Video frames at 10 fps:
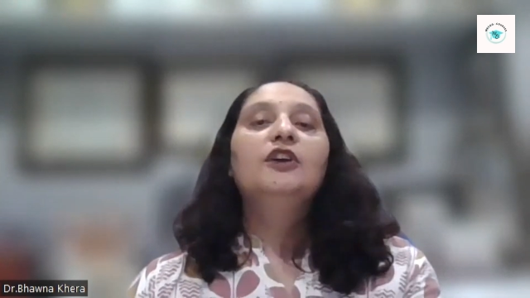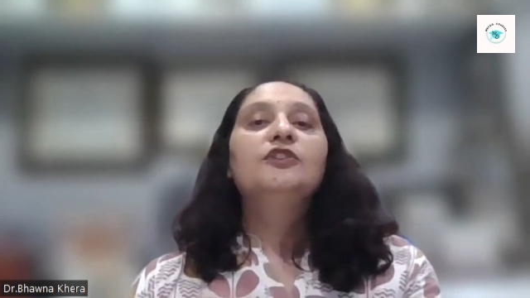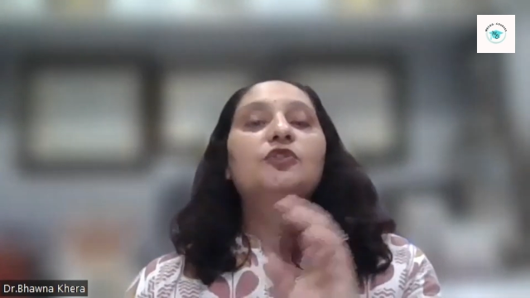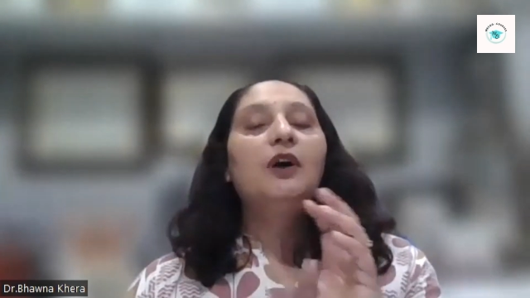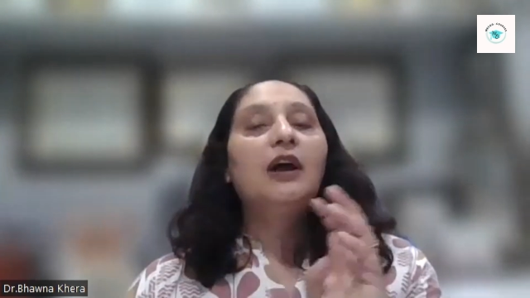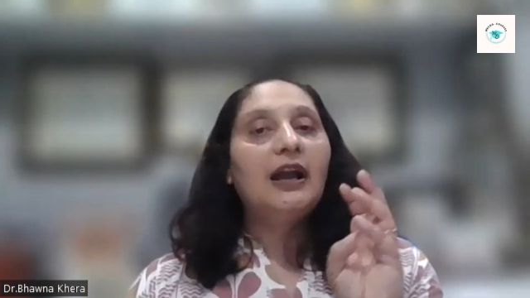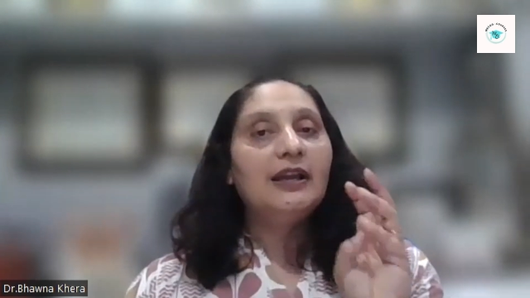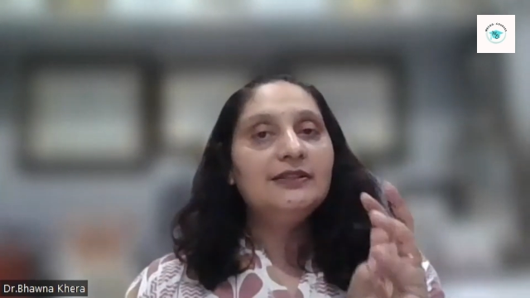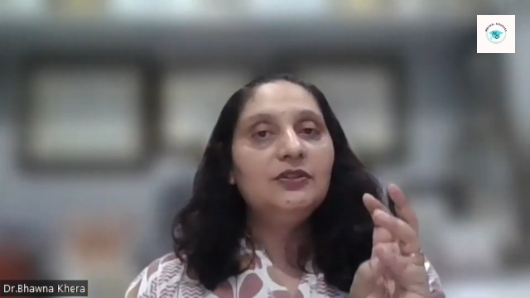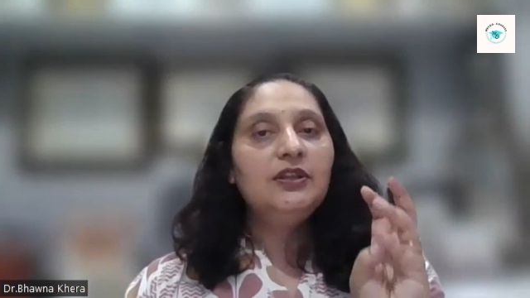So
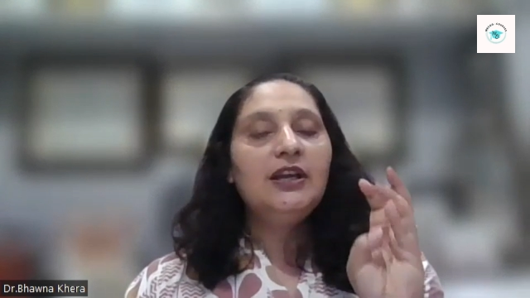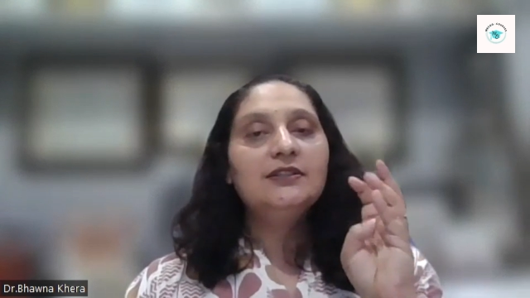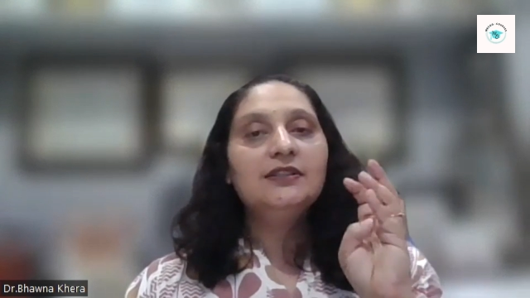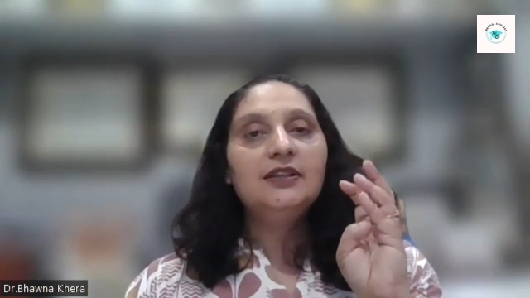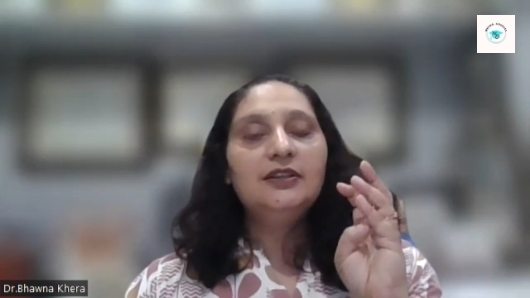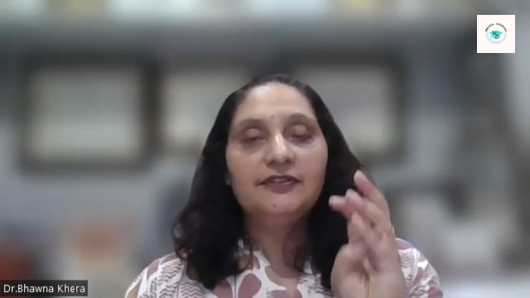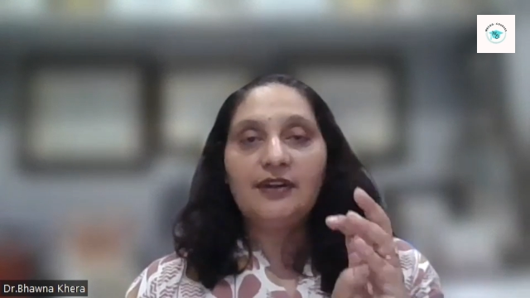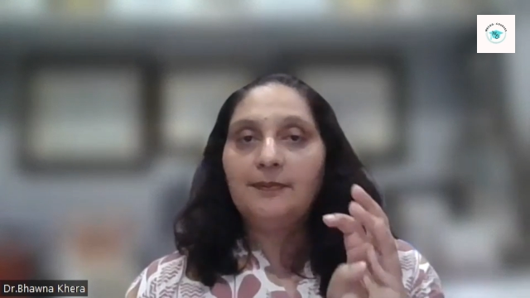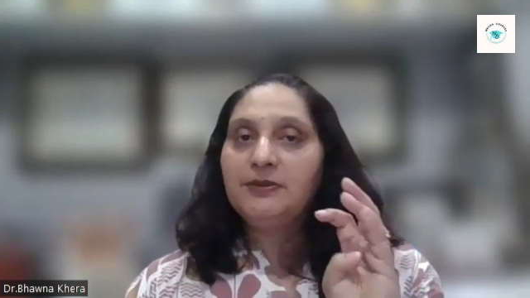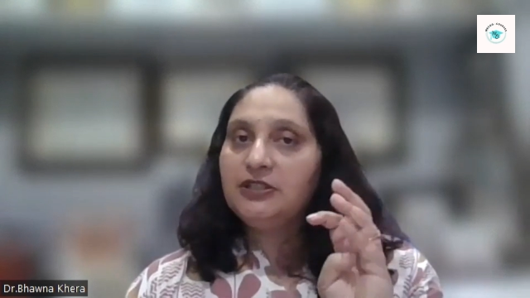isoniazid,
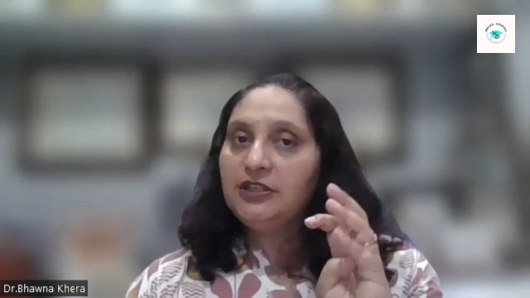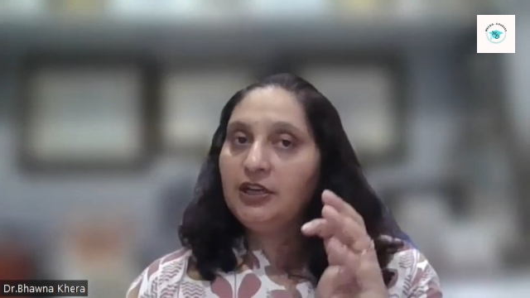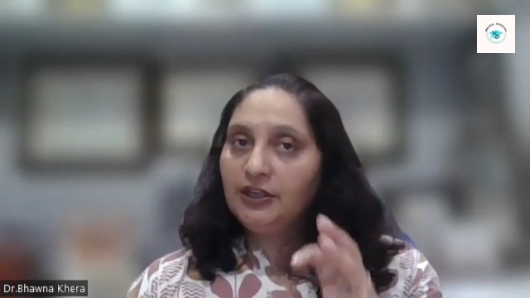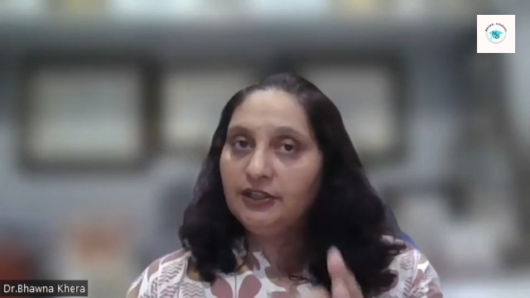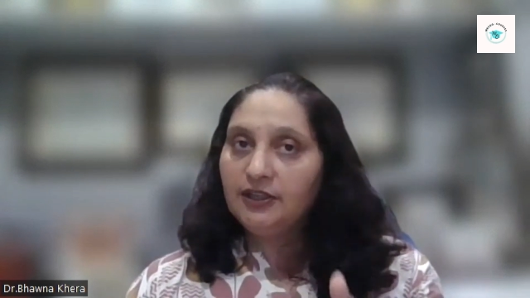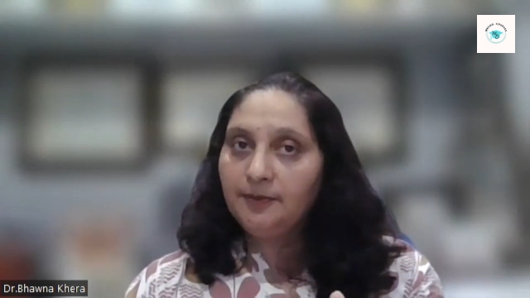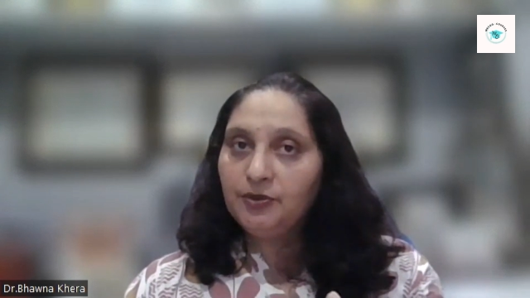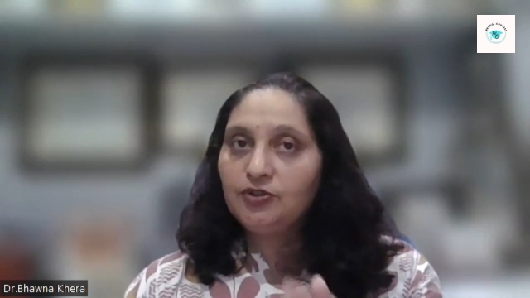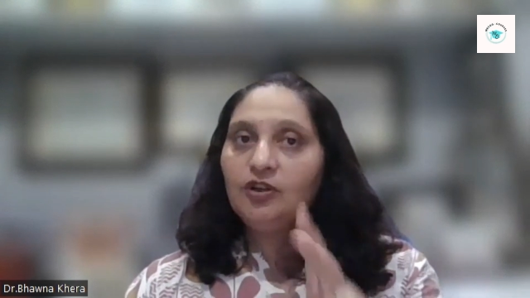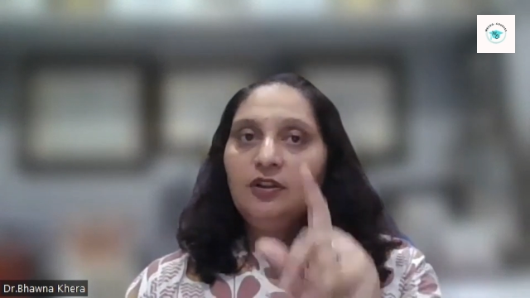rifampicin, and
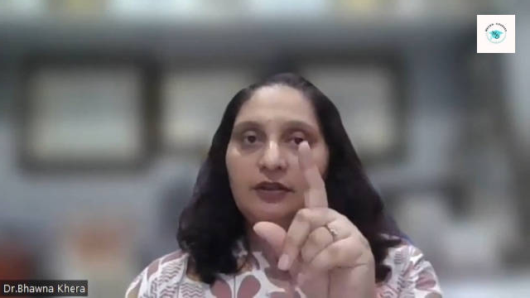ethambutol,